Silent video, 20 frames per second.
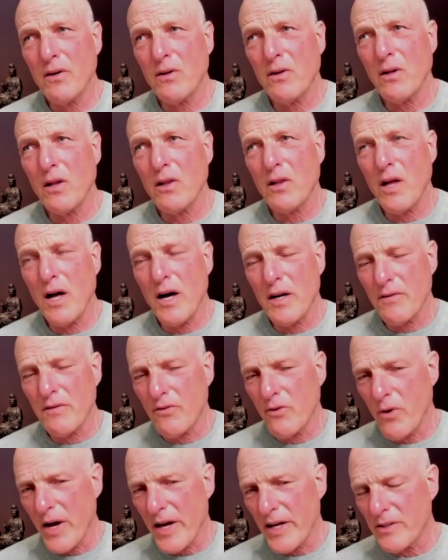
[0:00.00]
feel a
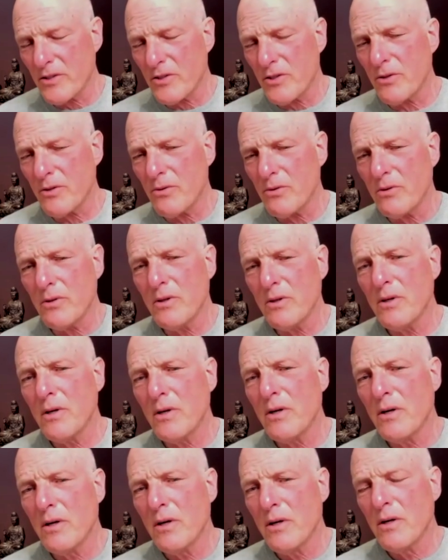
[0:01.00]
lot of
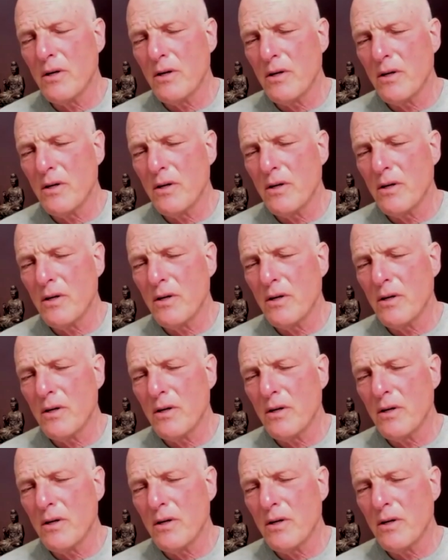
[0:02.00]
gratitude